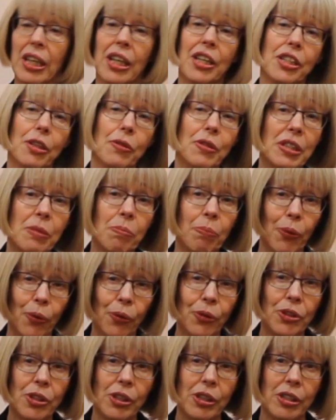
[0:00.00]
So it's
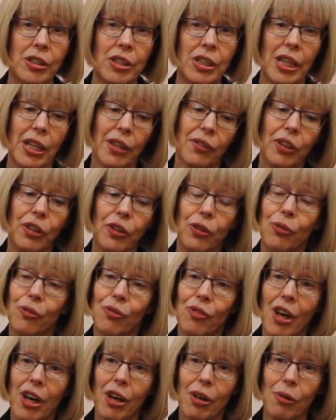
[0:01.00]
important that you
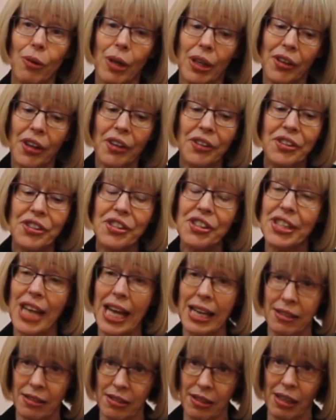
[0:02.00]
know and
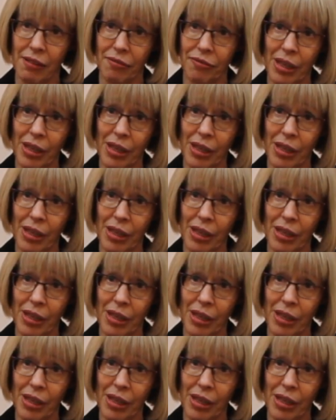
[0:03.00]
understand that